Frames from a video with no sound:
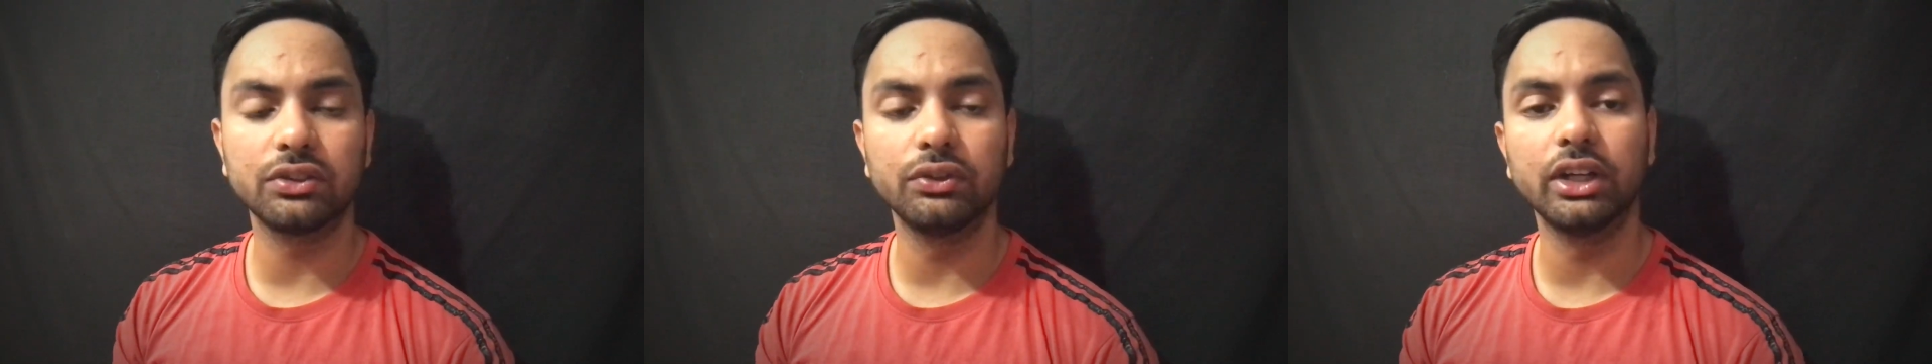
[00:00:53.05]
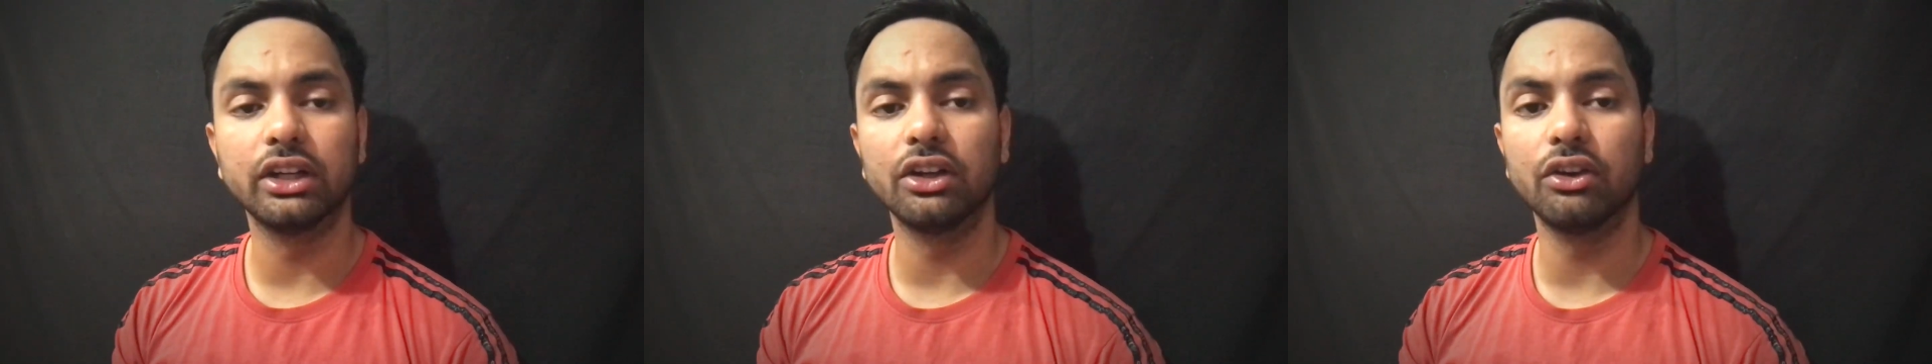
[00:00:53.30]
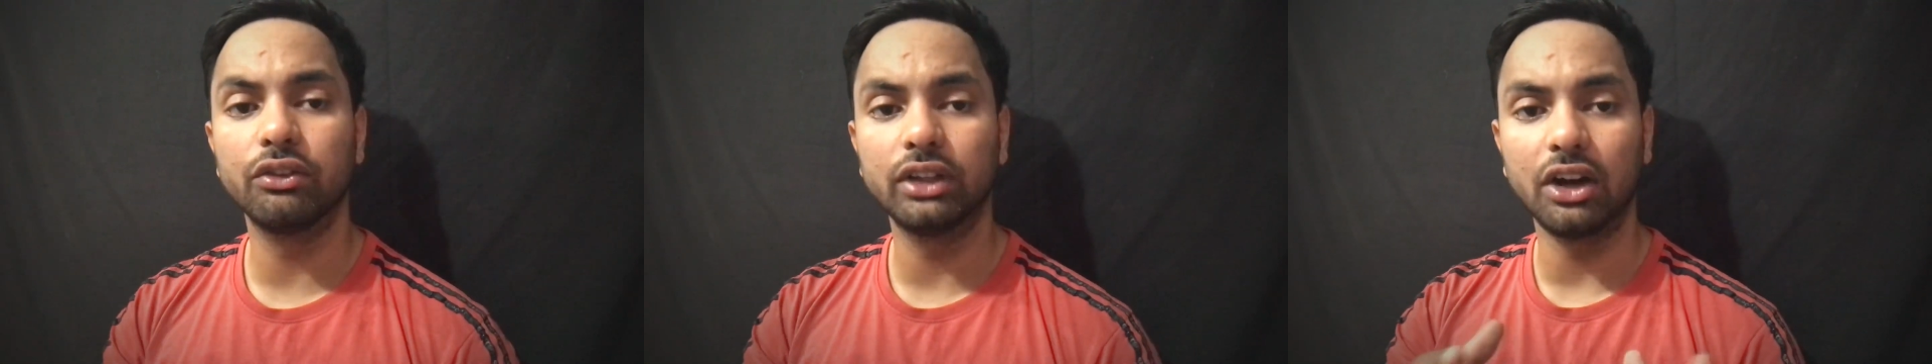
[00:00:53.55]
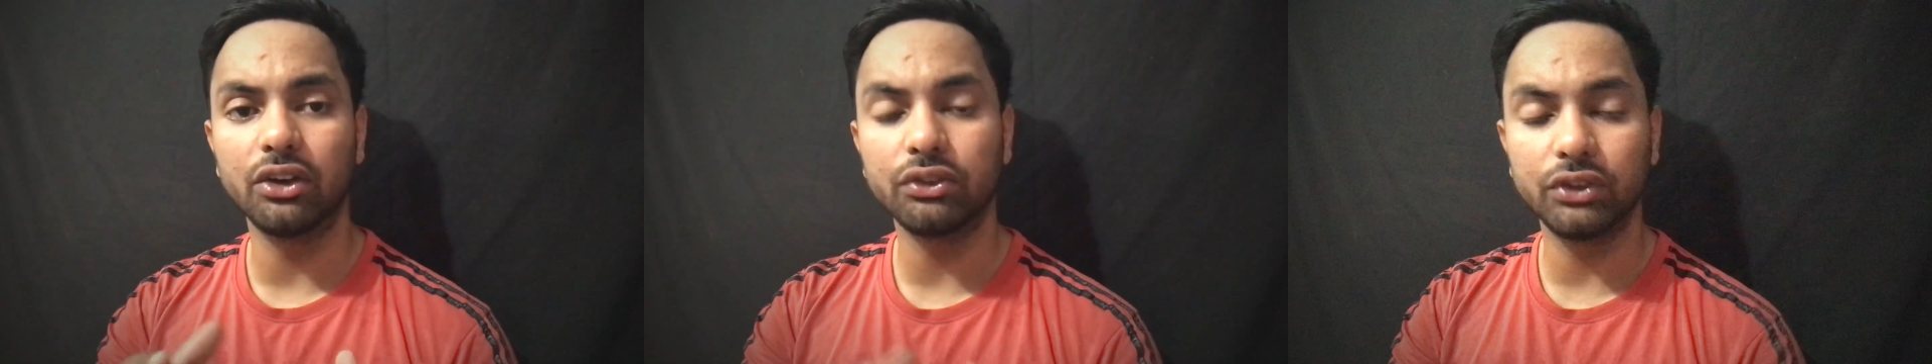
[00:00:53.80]
video
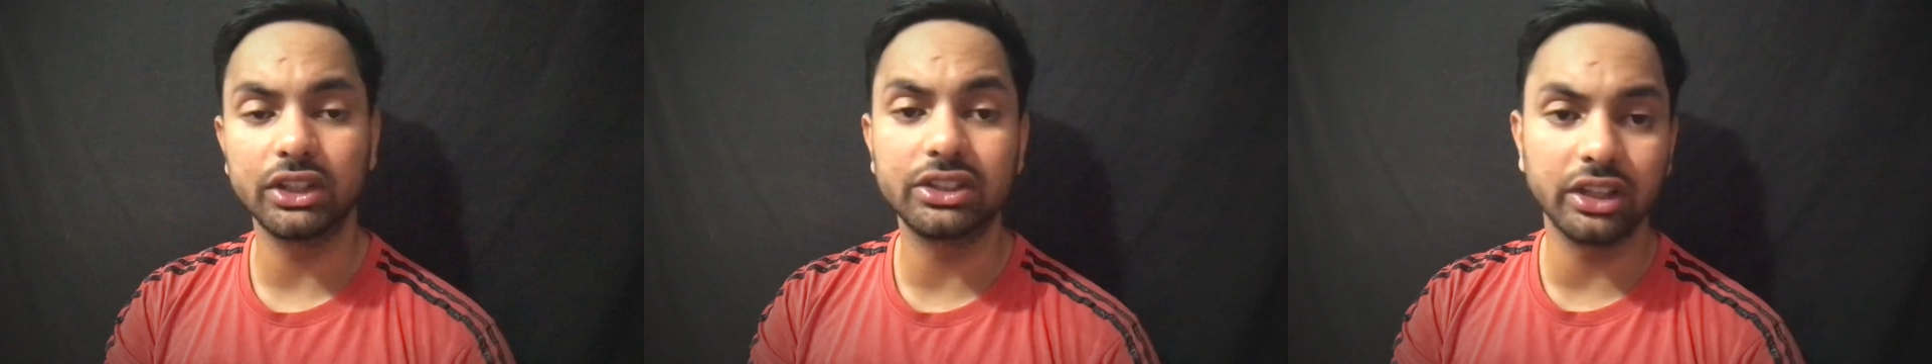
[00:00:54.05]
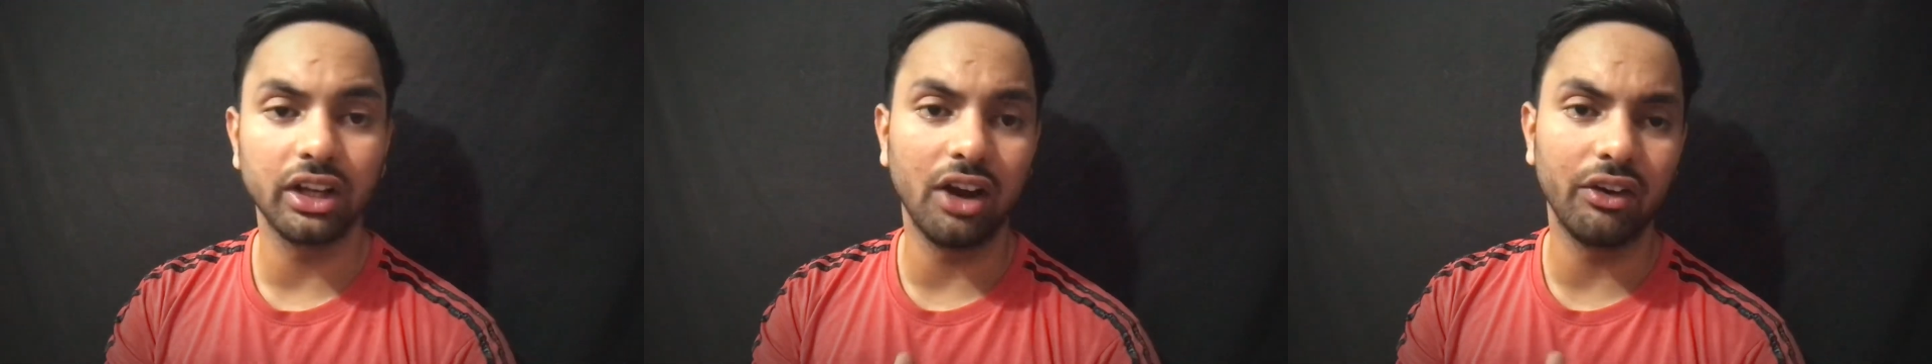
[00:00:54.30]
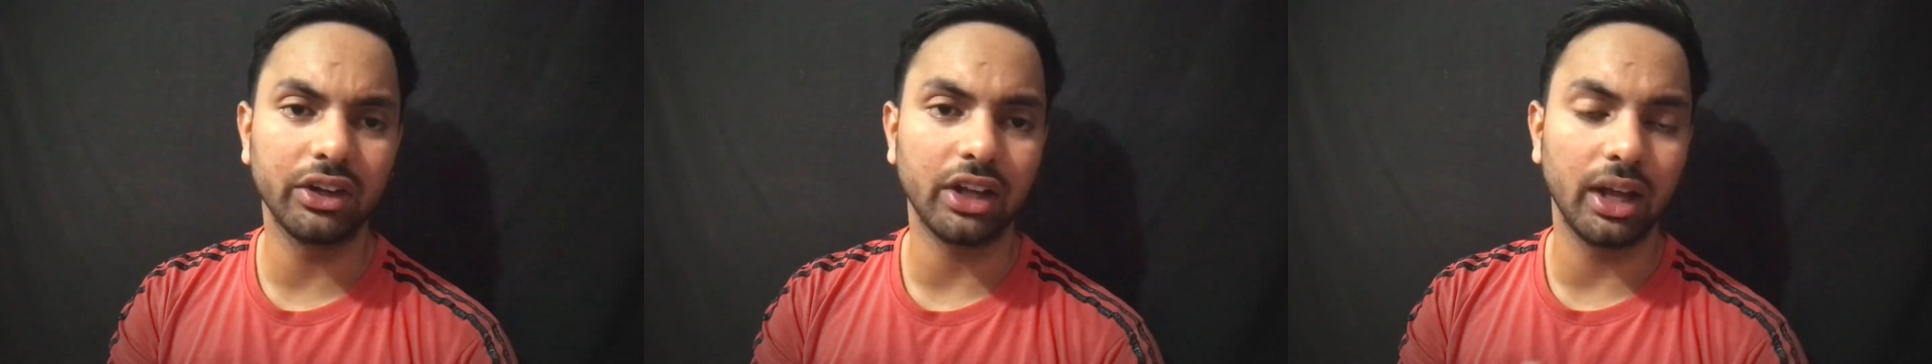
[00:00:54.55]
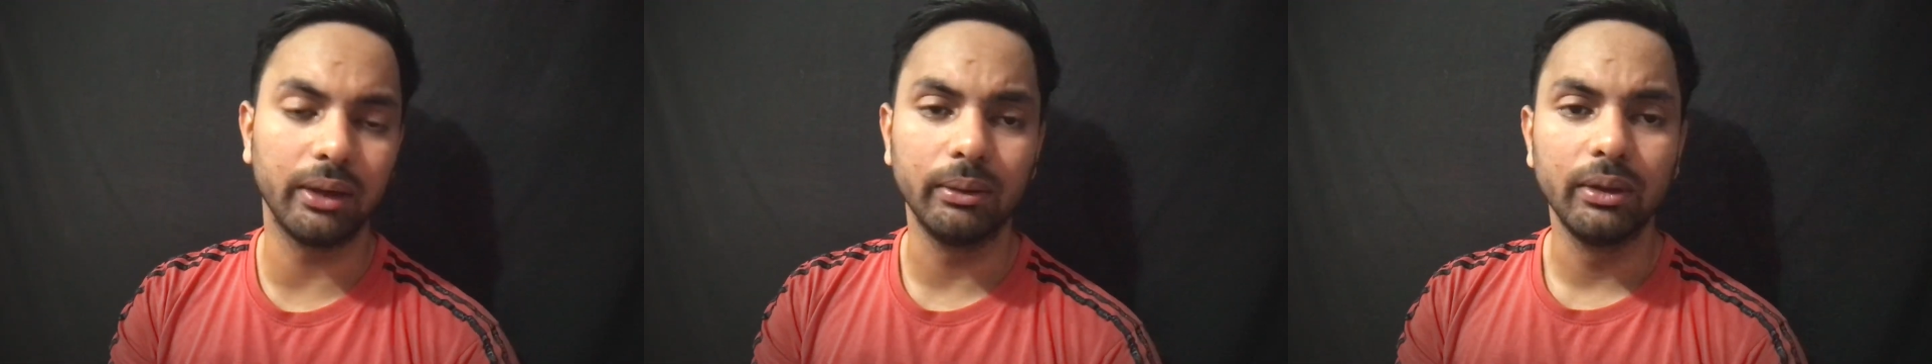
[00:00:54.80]
without wasting our
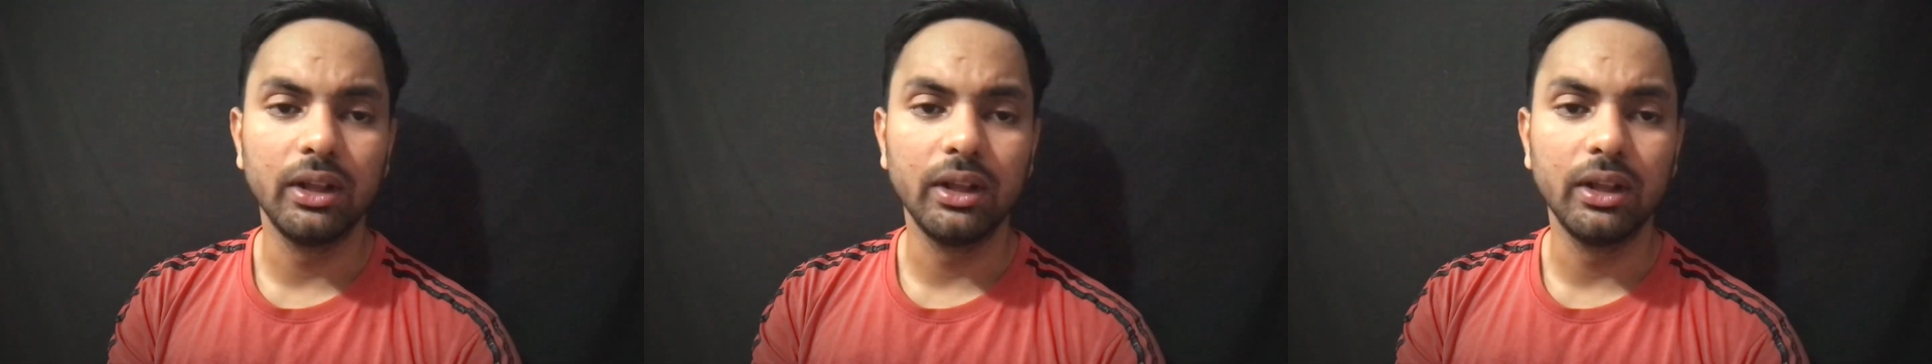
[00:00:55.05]
time.